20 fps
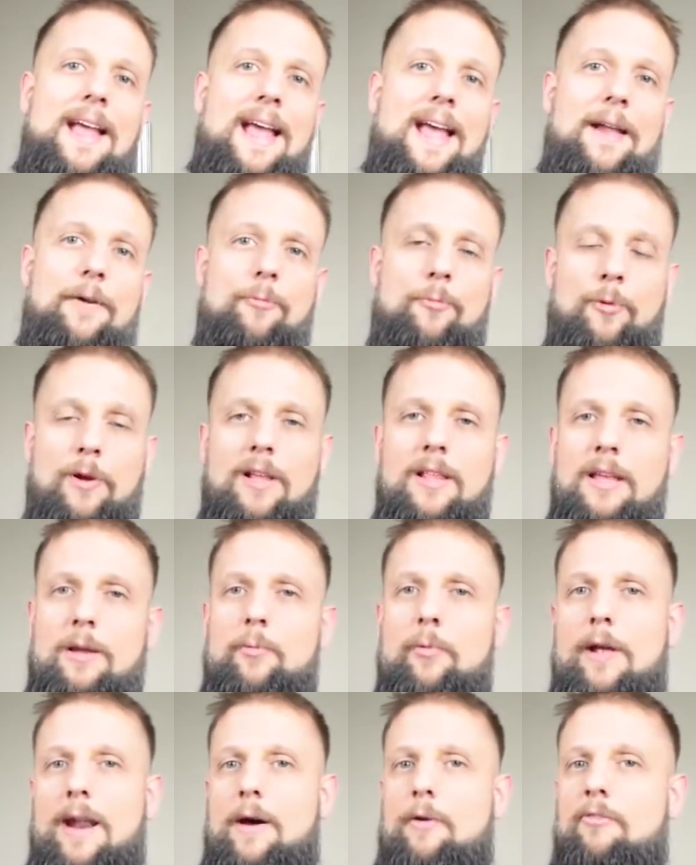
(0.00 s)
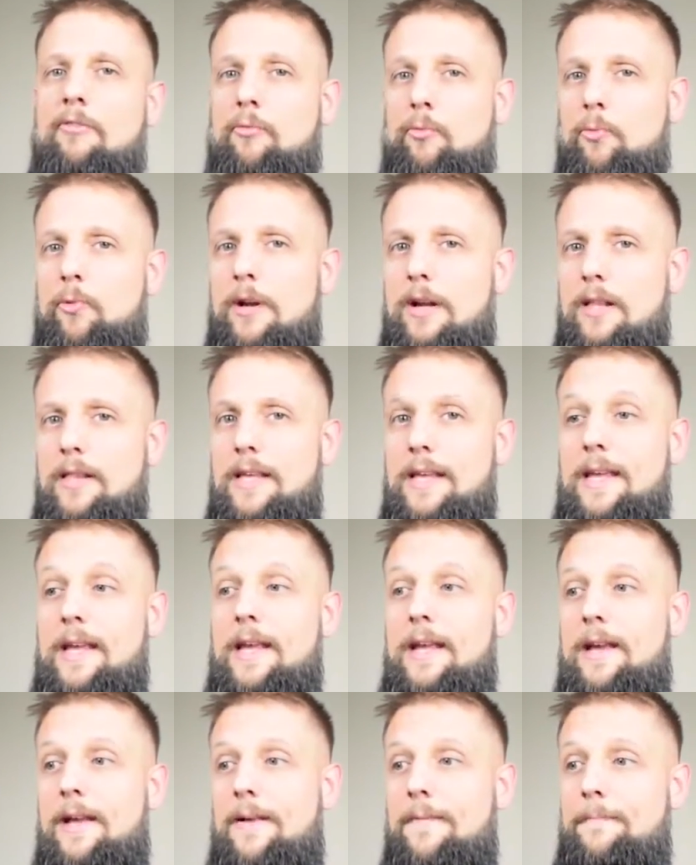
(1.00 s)
And really what I was
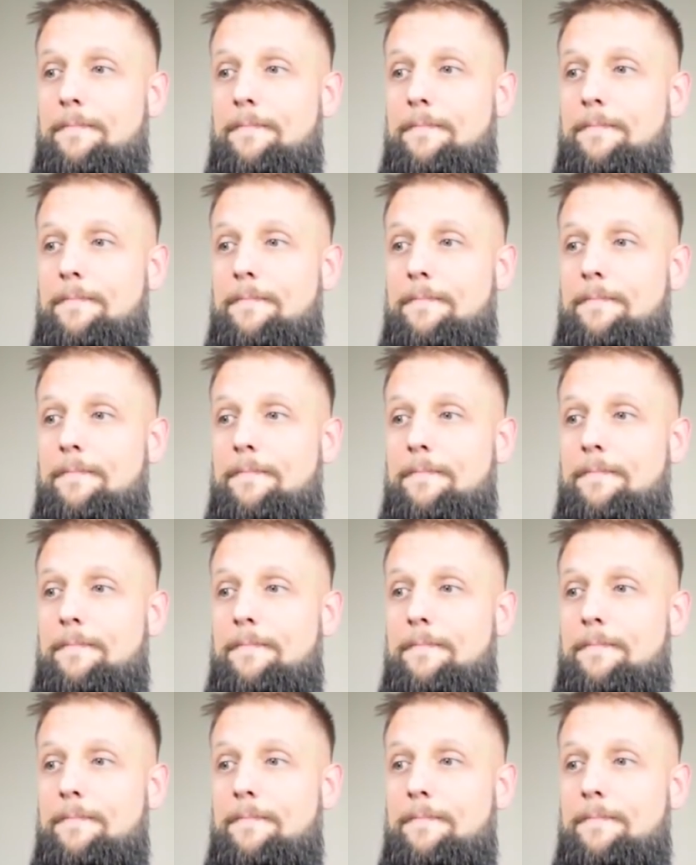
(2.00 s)
really